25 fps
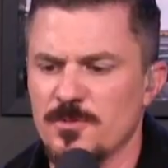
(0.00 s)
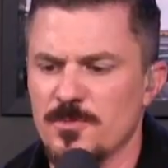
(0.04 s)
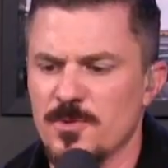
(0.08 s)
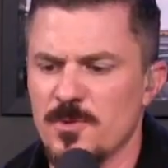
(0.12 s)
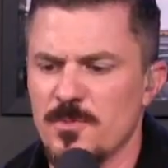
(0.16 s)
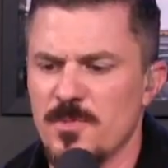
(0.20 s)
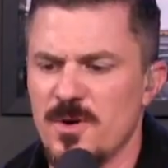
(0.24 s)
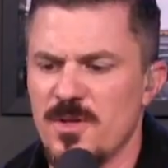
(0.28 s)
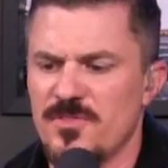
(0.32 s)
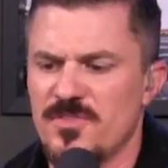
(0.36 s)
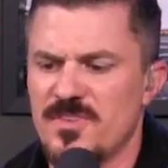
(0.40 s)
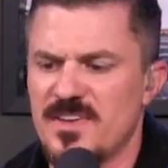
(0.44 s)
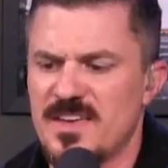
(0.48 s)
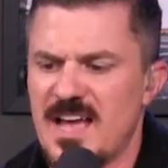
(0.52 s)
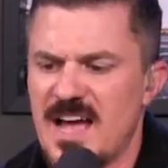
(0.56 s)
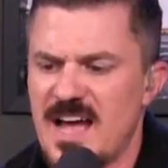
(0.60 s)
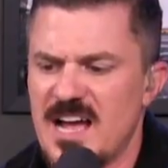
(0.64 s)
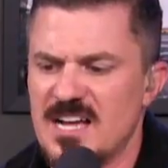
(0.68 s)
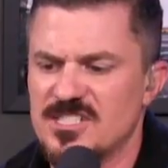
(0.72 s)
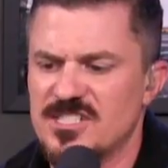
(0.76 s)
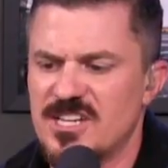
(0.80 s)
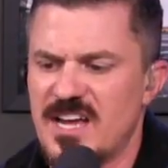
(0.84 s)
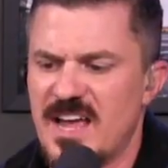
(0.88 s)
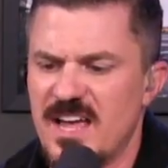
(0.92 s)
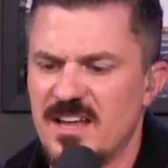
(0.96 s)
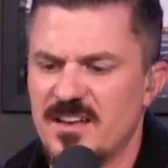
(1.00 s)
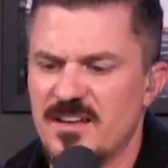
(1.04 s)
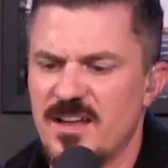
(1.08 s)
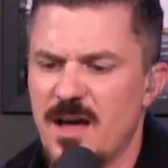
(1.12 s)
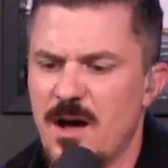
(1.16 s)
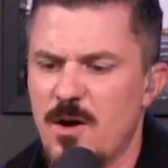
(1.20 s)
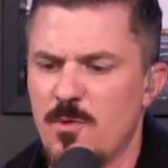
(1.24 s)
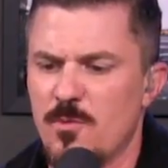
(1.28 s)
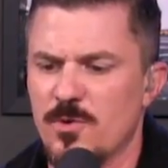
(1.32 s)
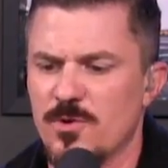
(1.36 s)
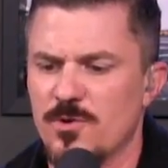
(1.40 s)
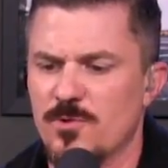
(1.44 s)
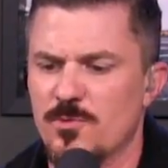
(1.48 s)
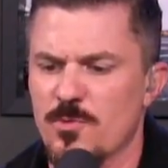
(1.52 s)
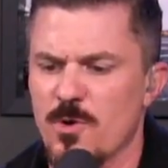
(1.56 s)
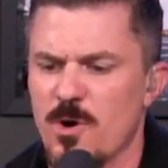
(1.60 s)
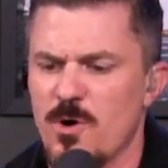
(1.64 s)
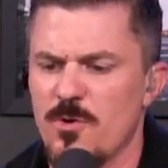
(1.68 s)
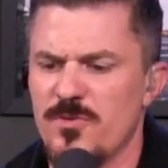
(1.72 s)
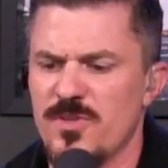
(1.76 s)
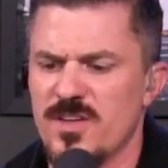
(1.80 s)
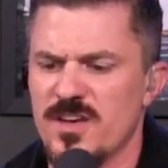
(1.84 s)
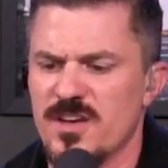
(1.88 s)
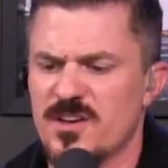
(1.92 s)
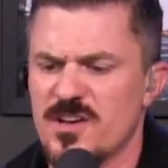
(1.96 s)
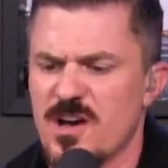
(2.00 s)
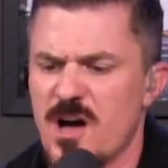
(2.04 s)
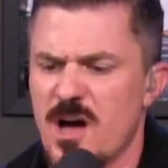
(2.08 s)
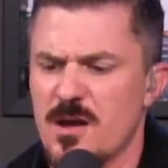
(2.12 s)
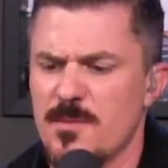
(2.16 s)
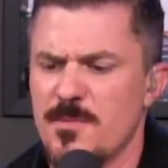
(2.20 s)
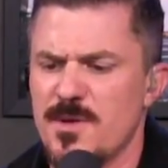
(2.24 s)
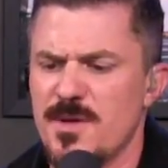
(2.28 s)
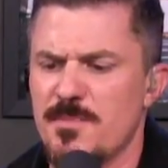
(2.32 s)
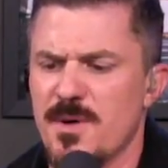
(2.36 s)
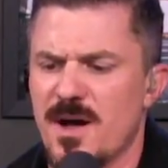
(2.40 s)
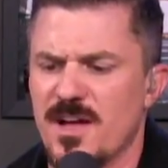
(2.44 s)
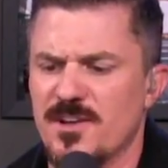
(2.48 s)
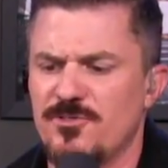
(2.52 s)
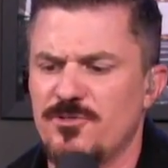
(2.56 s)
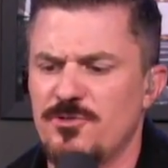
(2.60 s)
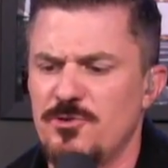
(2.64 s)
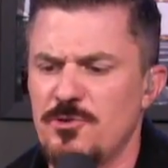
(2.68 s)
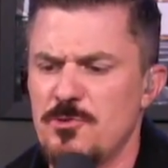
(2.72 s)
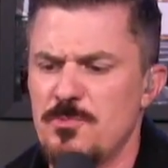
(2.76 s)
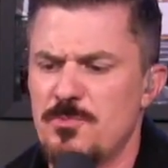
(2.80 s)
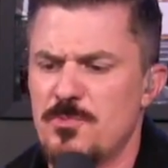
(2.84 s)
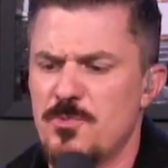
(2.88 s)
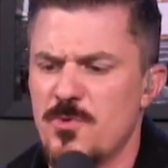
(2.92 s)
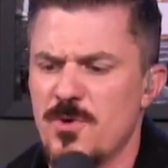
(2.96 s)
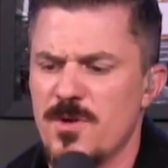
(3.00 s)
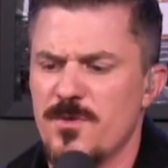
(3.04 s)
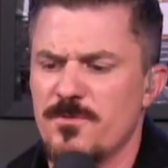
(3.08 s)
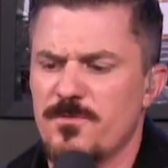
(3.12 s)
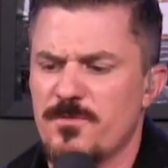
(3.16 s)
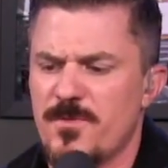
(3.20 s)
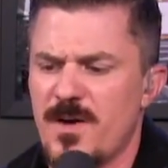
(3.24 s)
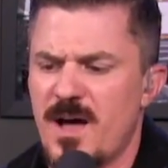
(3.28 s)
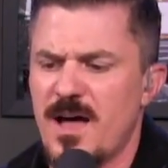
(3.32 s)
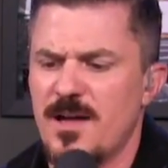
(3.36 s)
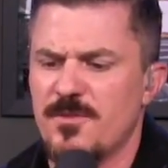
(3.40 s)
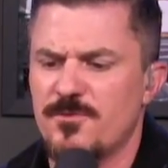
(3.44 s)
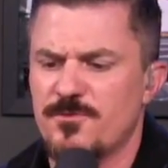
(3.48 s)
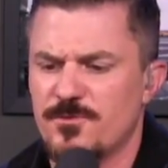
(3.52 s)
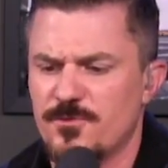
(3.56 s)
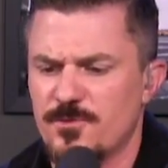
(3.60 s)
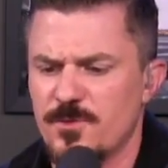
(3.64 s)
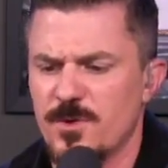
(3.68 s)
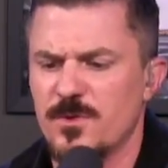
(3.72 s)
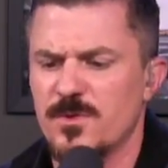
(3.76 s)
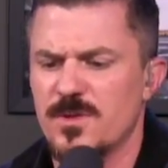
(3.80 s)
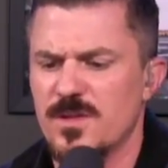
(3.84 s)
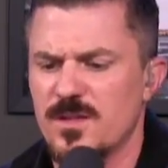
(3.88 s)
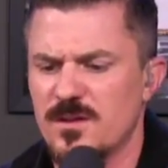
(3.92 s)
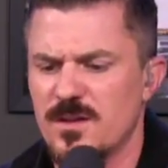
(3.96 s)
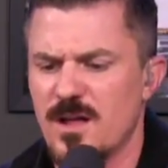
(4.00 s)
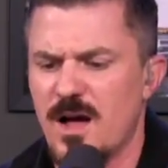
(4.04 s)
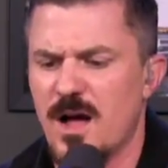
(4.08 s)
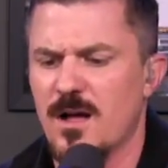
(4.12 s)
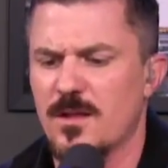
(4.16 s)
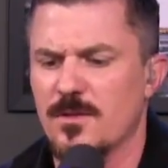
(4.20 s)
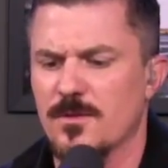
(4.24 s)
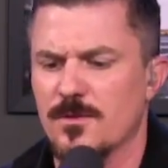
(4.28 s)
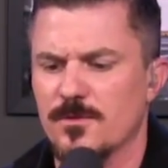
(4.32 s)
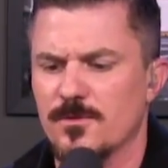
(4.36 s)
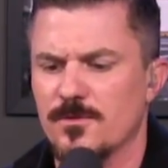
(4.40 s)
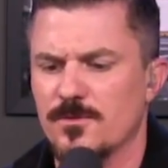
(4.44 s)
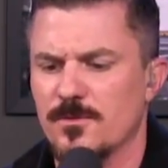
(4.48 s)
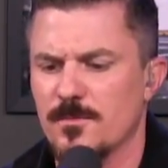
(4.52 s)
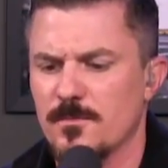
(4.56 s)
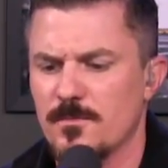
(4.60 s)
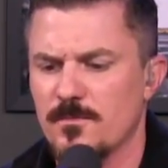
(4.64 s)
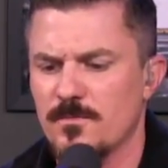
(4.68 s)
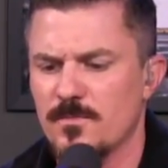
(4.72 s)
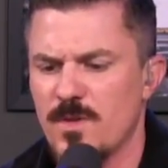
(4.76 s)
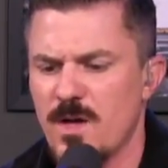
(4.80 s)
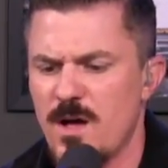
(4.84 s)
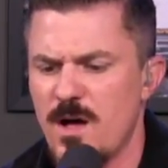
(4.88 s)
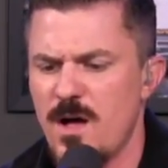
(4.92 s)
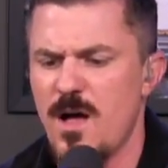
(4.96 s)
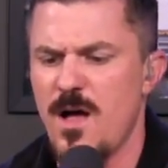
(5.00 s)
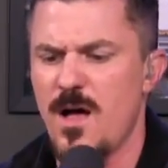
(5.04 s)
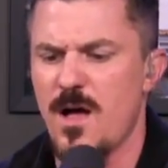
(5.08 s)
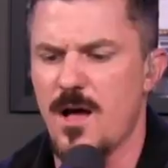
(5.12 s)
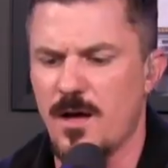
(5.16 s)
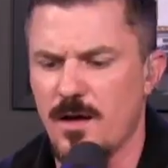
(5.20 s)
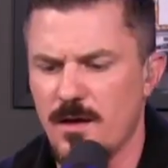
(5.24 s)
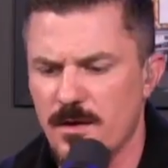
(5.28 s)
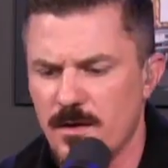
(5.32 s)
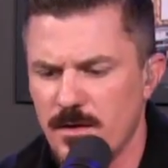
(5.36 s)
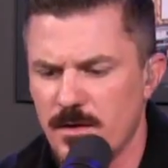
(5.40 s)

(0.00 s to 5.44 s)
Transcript: per month cash handout would grow the economy by $2.5 trillion. Huh.